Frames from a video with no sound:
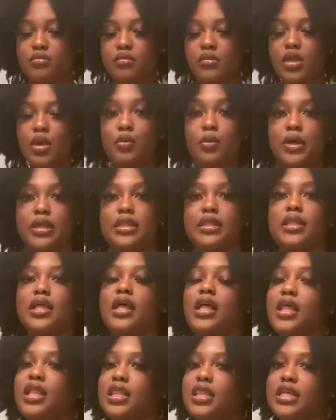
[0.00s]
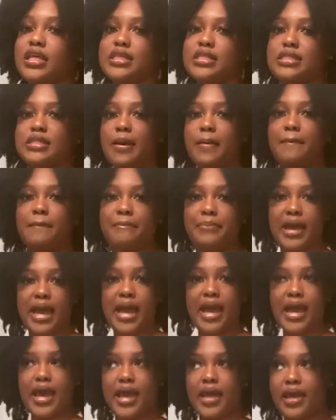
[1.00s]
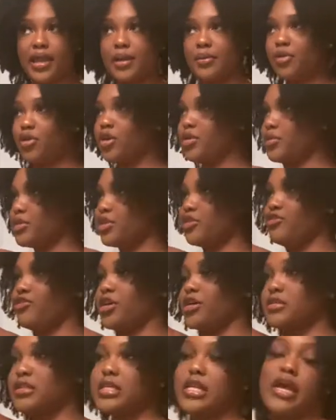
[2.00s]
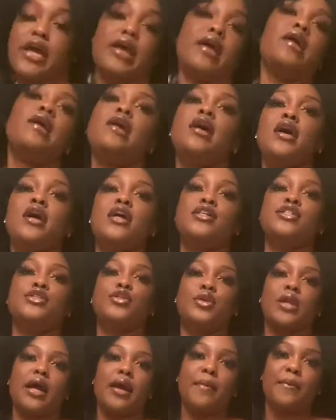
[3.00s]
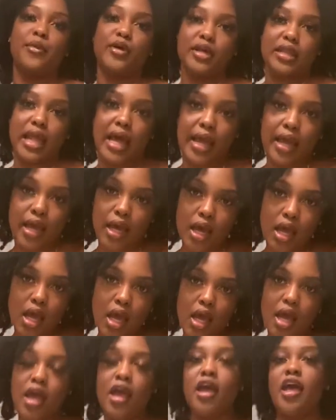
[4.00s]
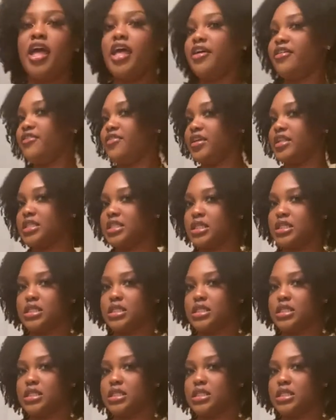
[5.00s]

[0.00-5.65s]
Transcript: with this bag. And I'm going with the fro today to like a more like a vintage